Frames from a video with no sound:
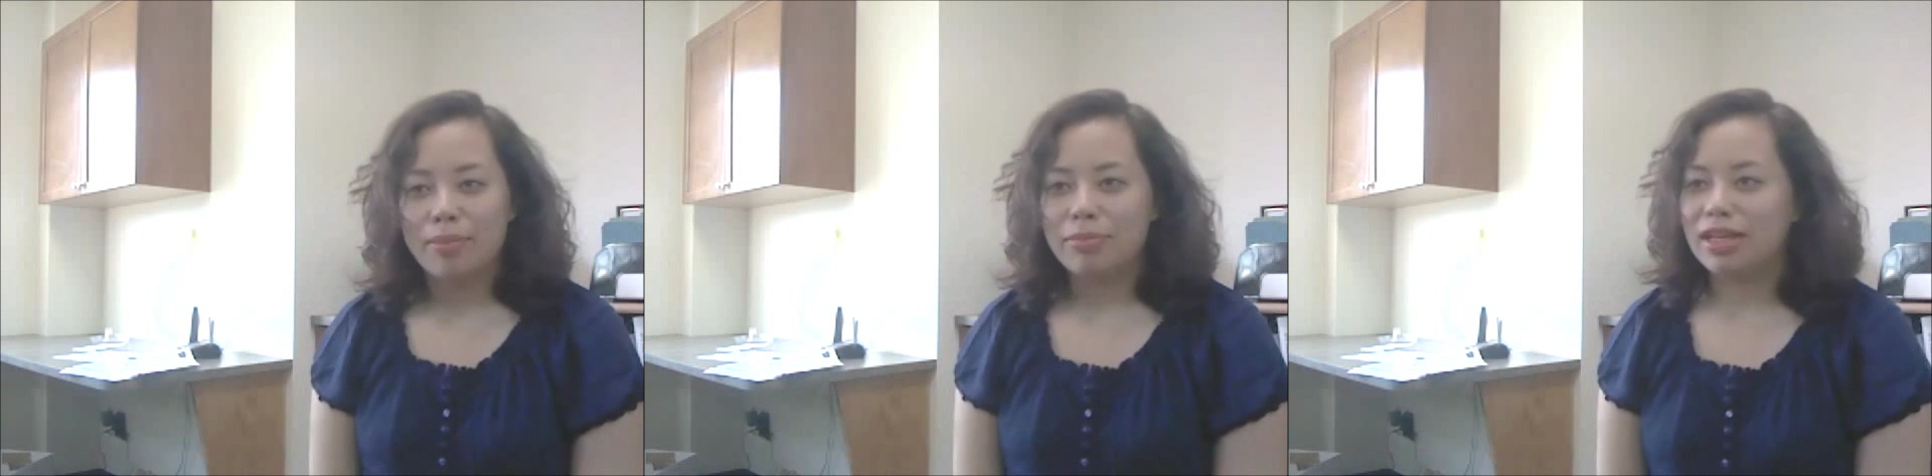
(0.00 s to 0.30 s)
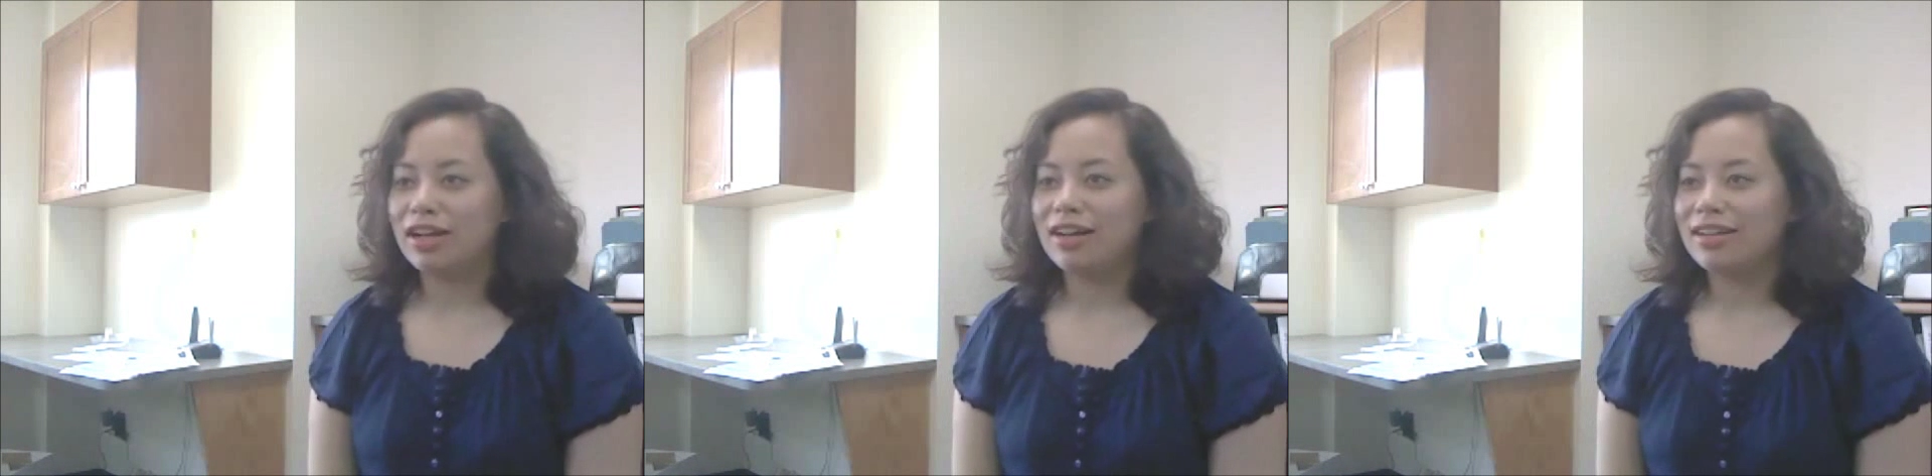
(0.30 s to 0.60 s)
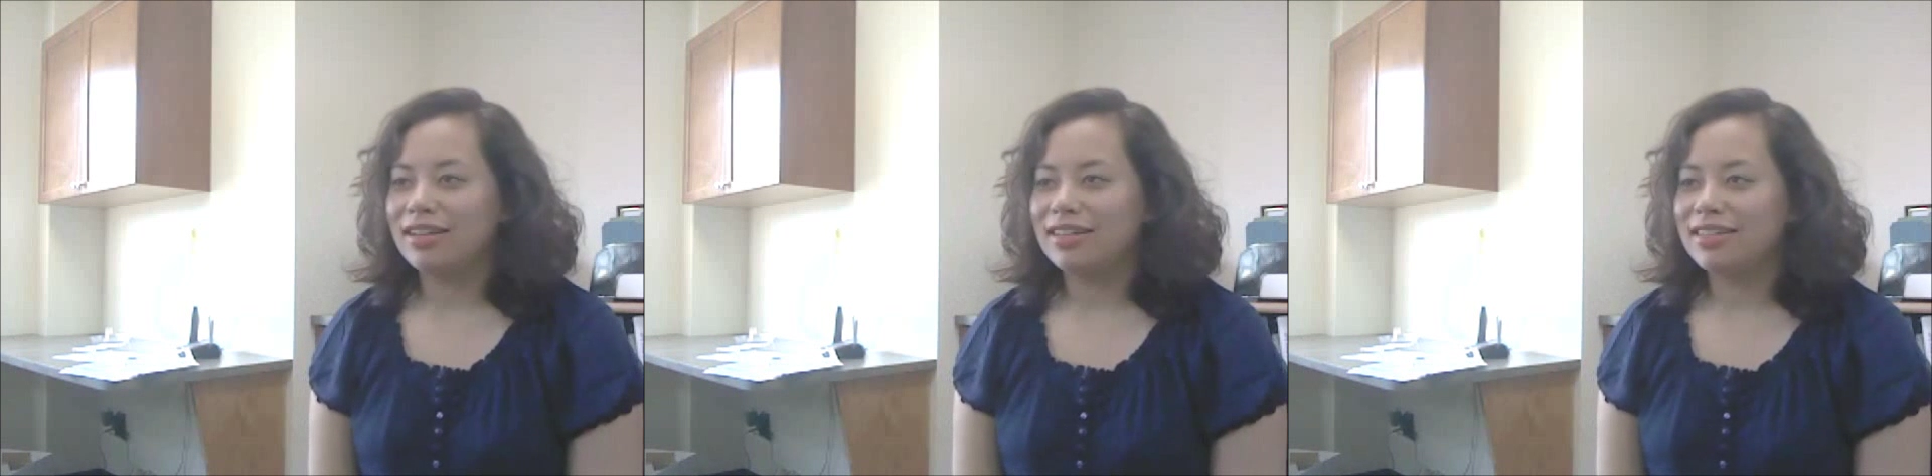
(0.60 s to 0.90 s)

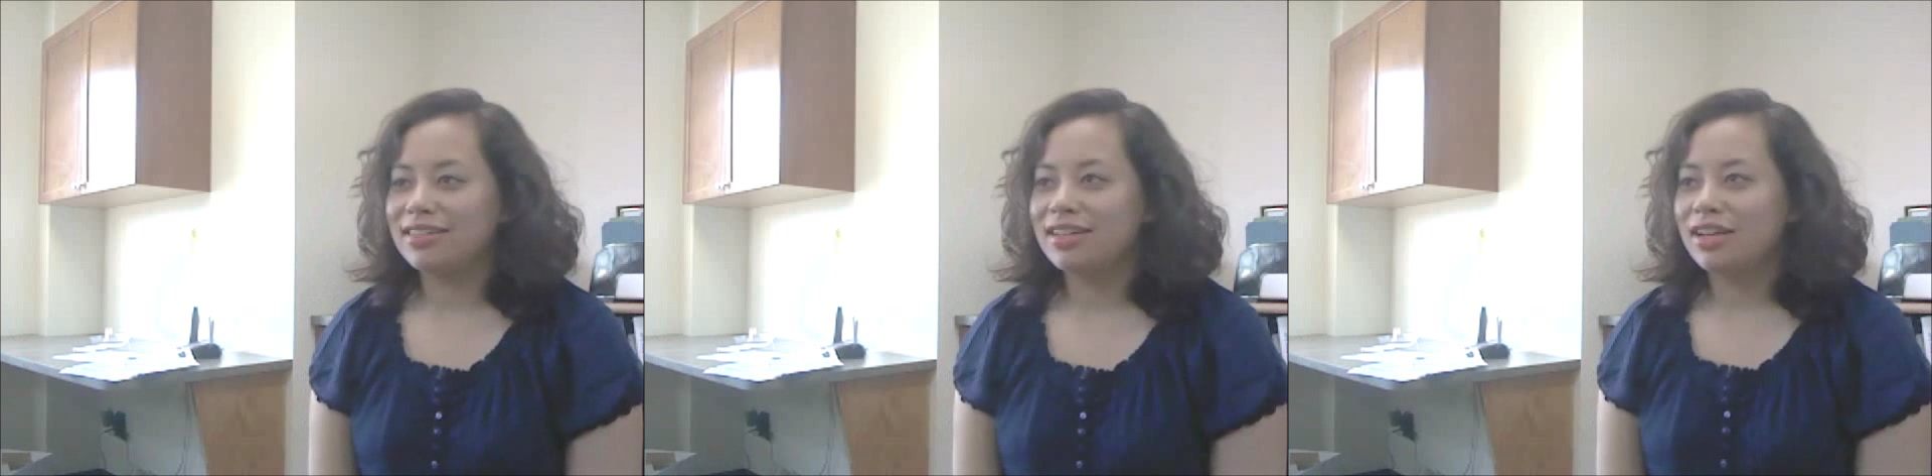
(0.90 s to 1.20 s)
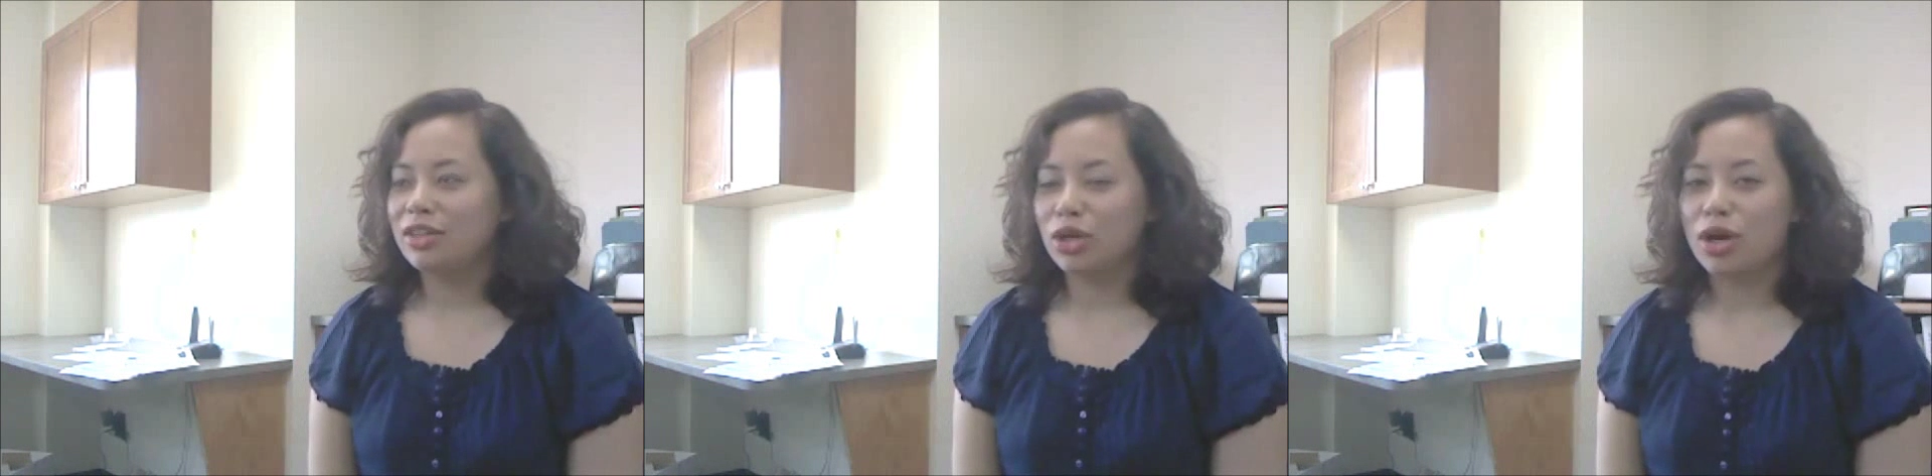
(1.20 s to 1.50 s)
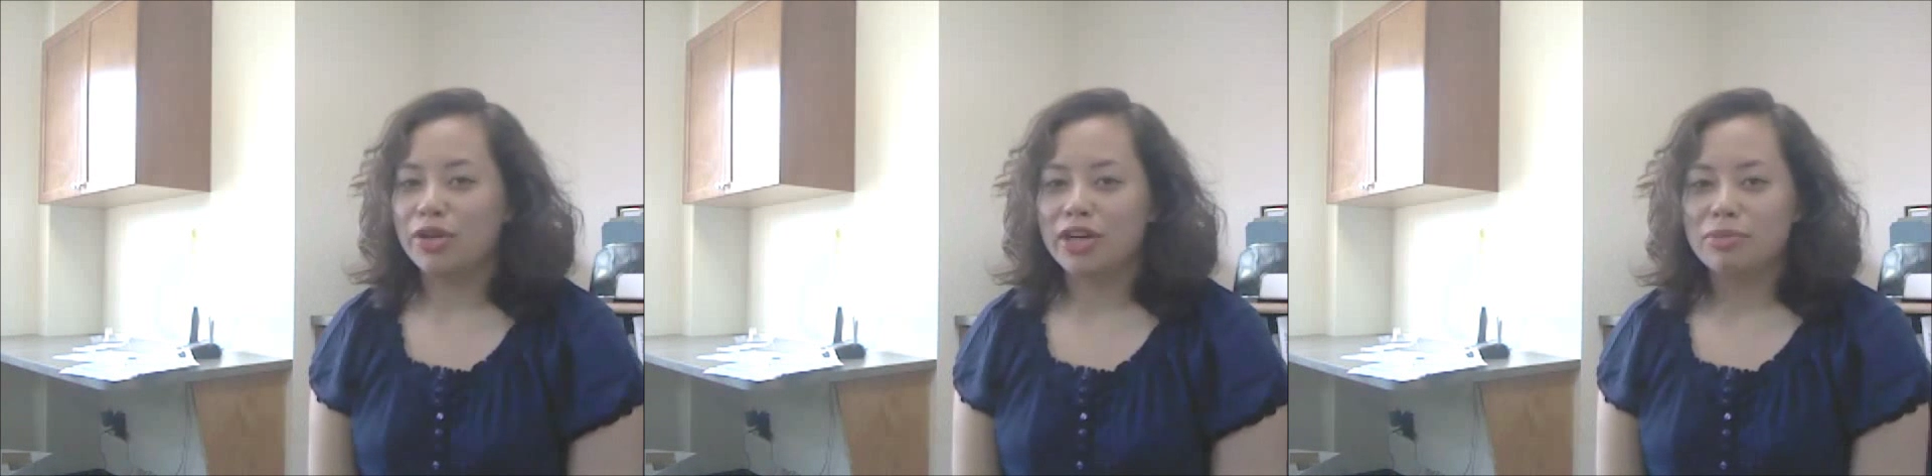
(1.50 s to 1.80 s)
because the
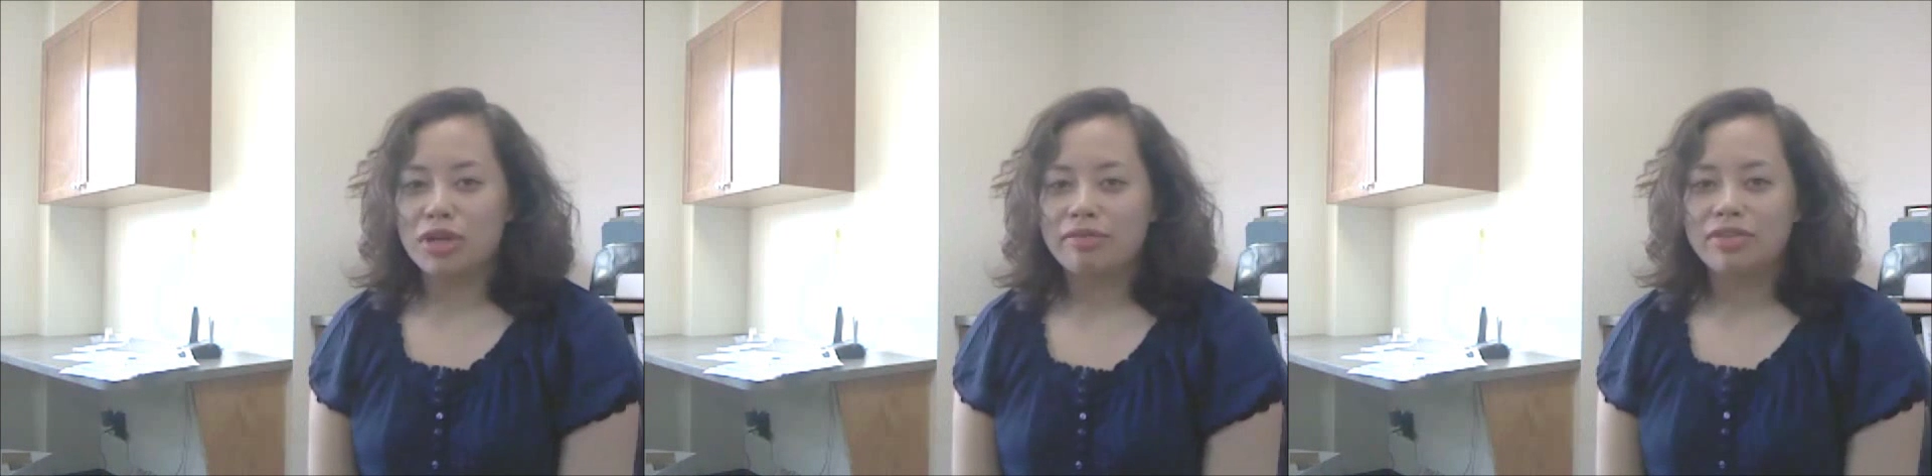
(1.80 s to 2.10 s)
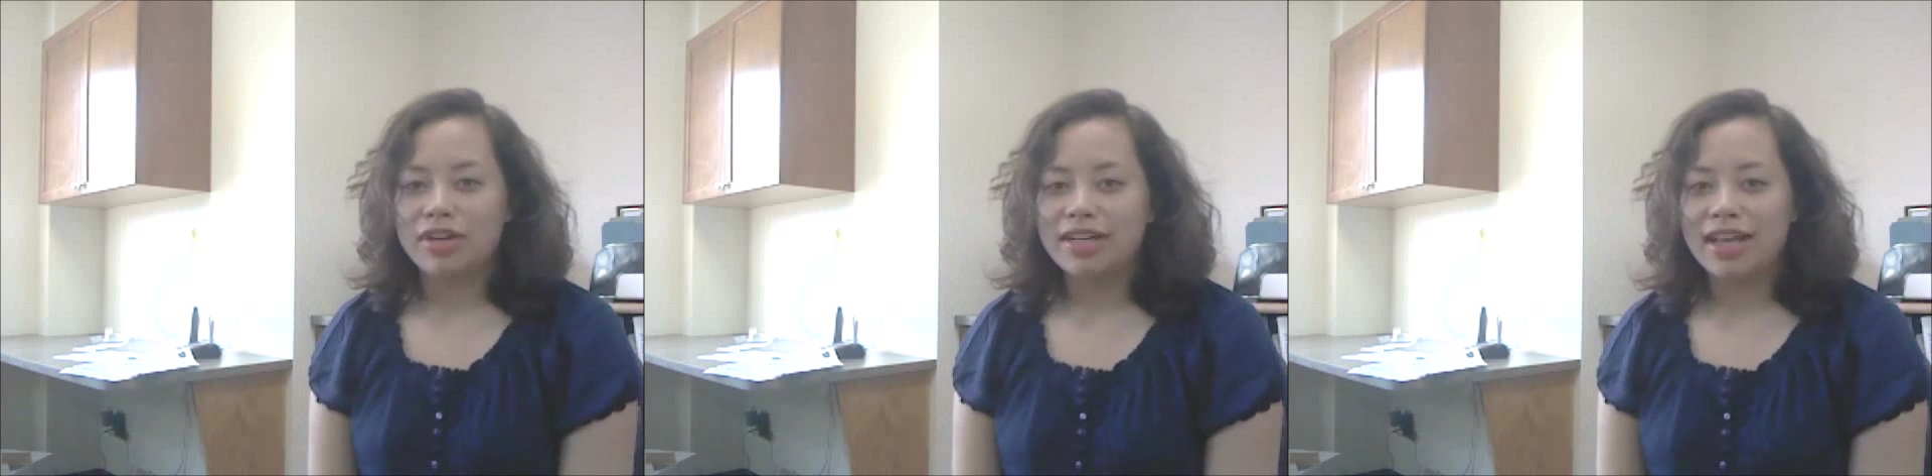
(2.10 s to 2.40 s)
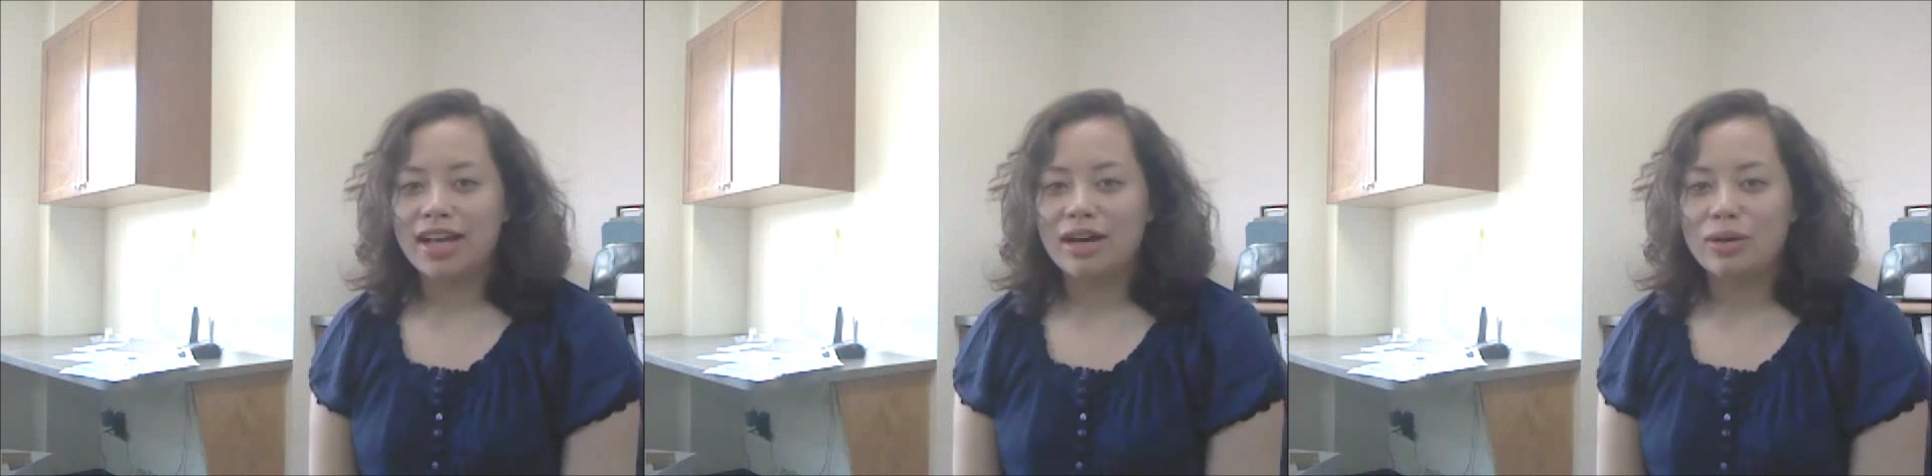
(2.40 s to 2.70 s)
car that I'm driving right
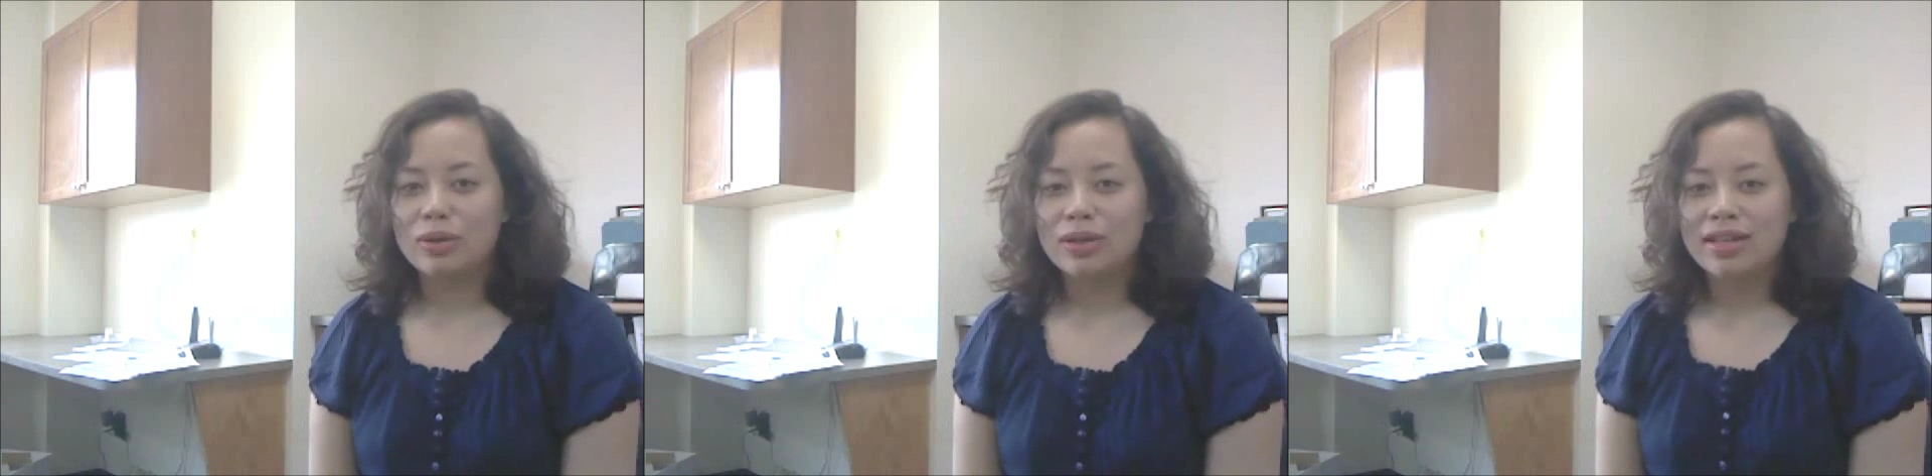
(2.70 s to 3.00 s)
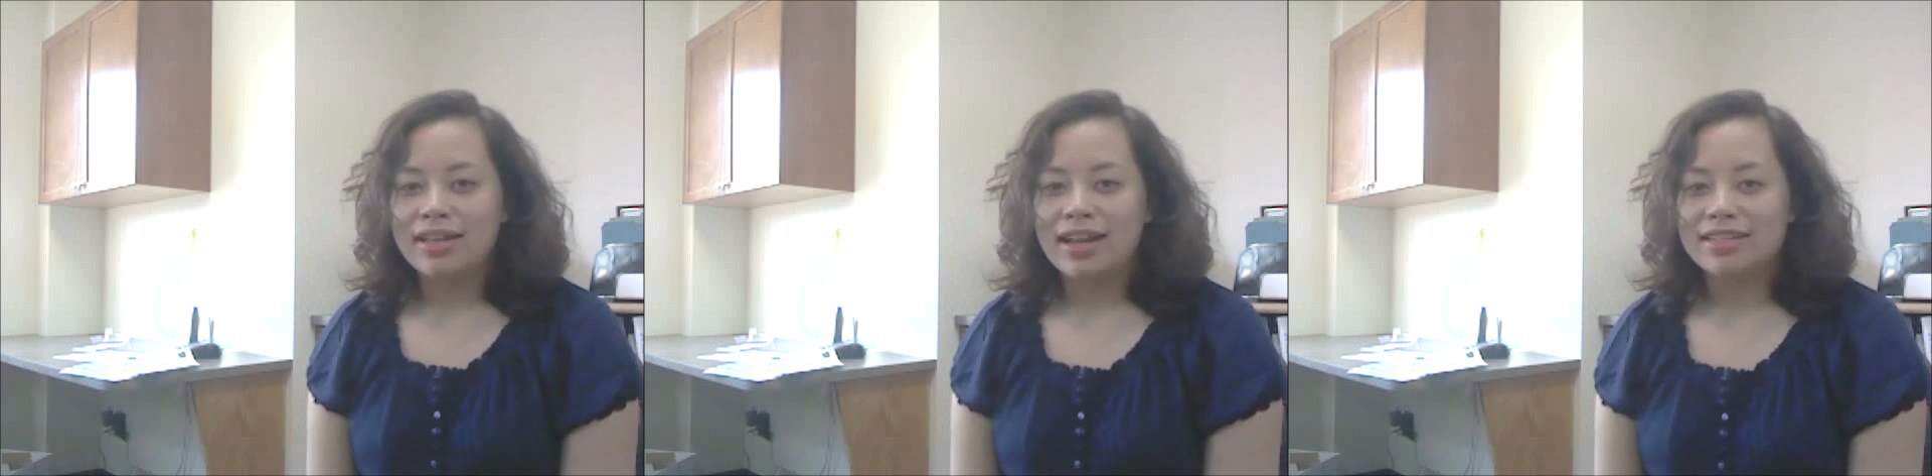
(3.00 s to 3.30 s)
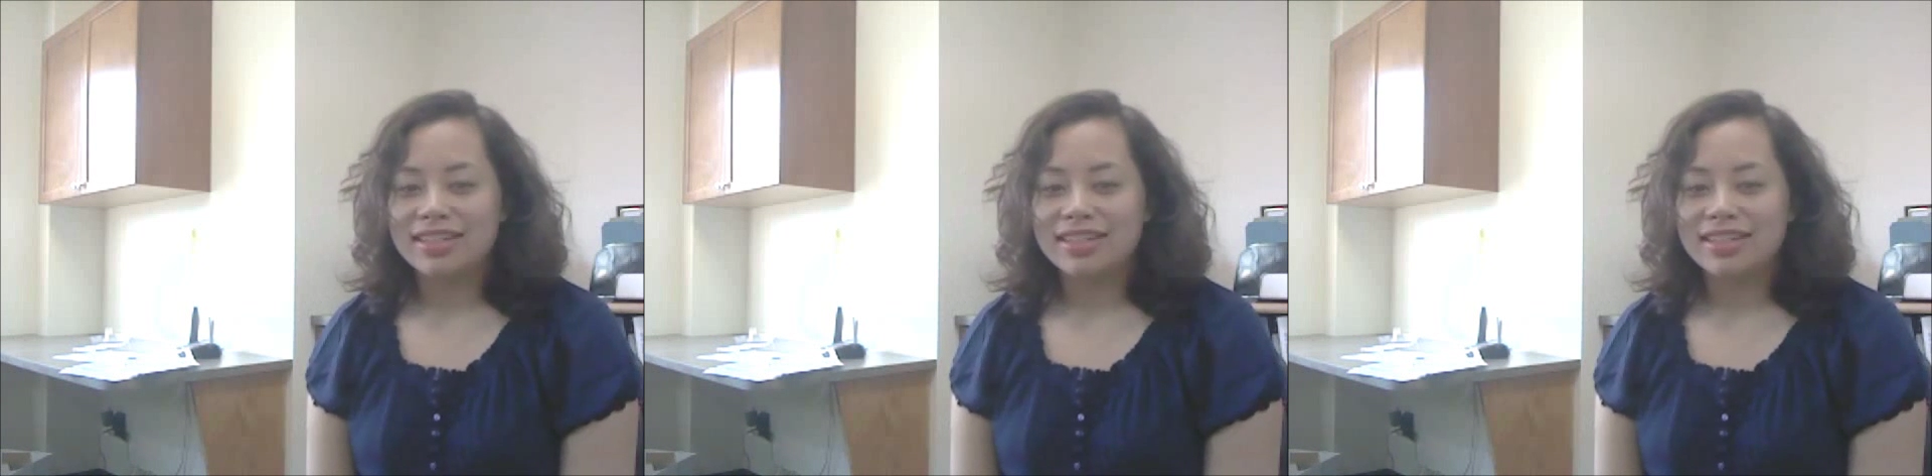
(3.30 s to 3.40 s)
now has a